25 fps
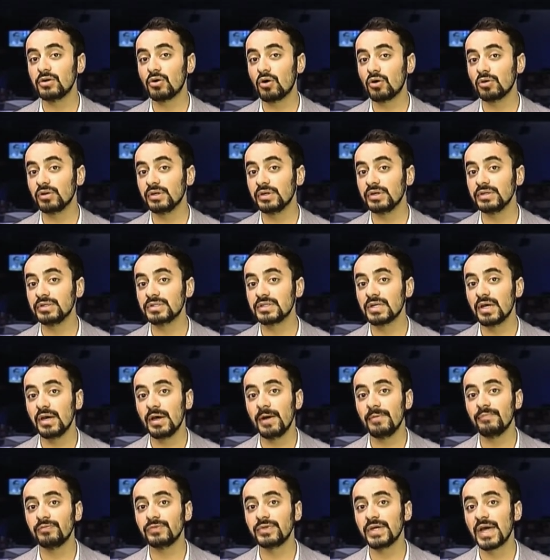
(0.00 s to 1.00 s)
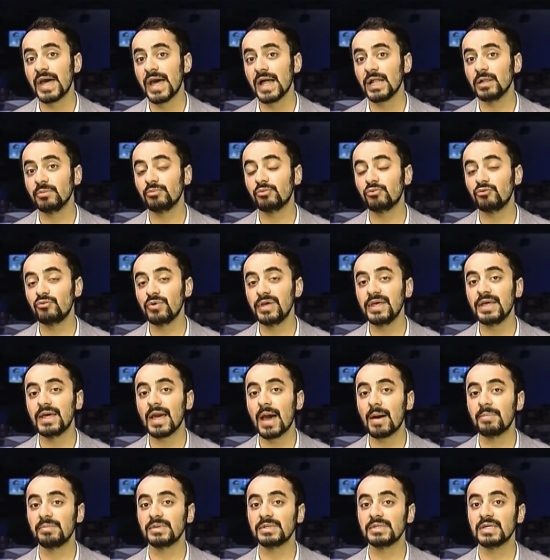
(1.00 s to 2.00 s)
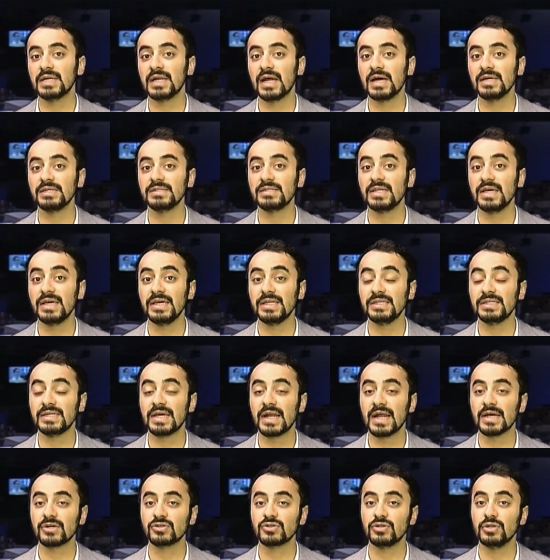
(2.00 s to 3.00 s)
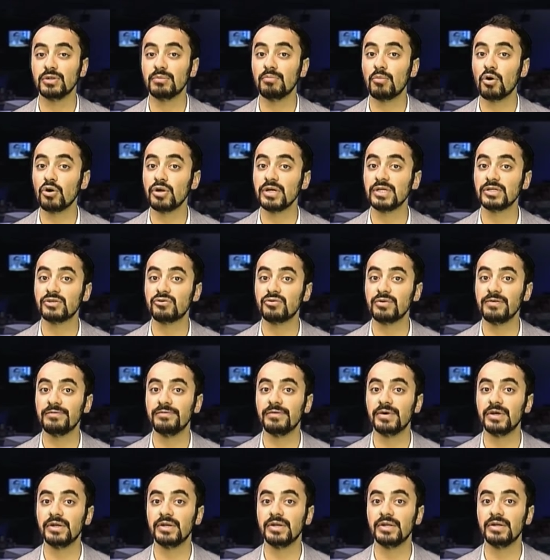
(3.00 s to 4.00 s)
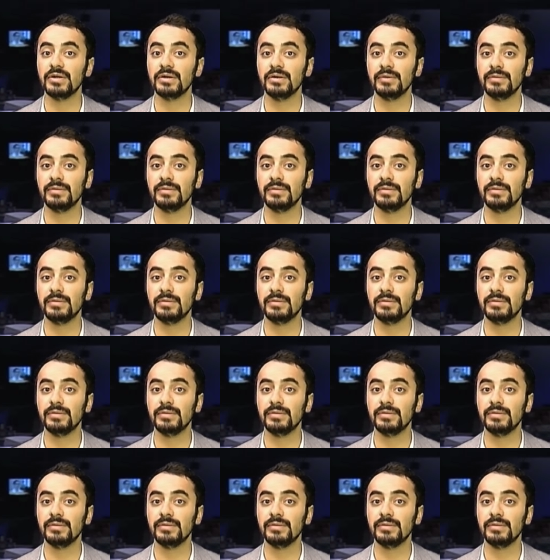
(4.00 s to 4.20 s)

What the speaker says: to help recapitalize the International Monetary Fund.